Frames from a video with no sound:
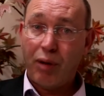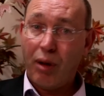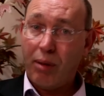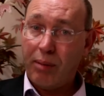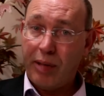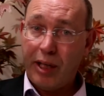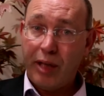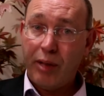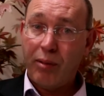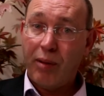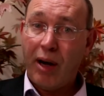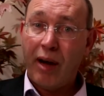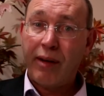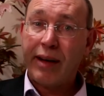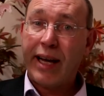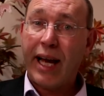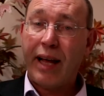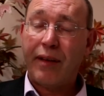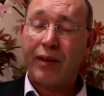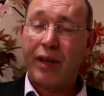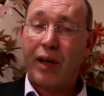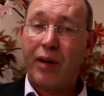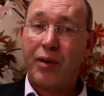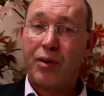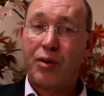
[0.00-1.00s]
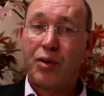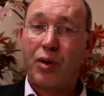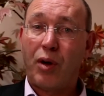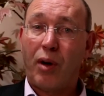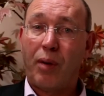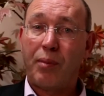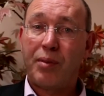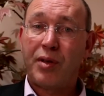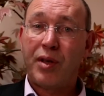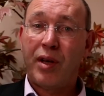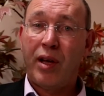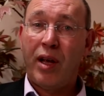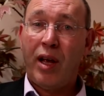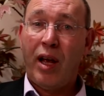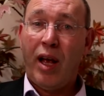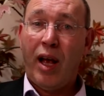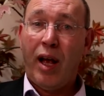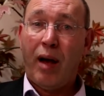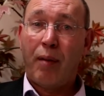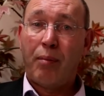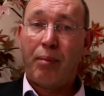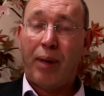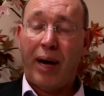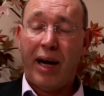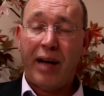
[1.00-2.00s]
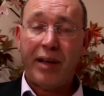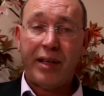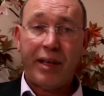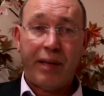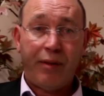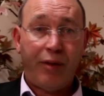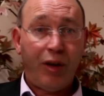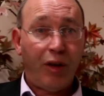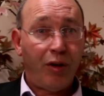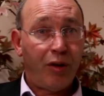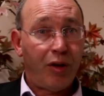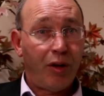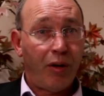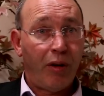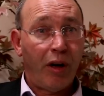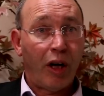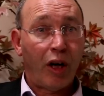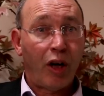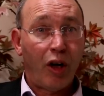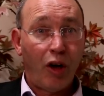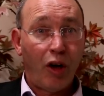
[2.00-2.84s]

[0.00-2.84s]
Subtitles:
probably you won't get those jobs. But if you do a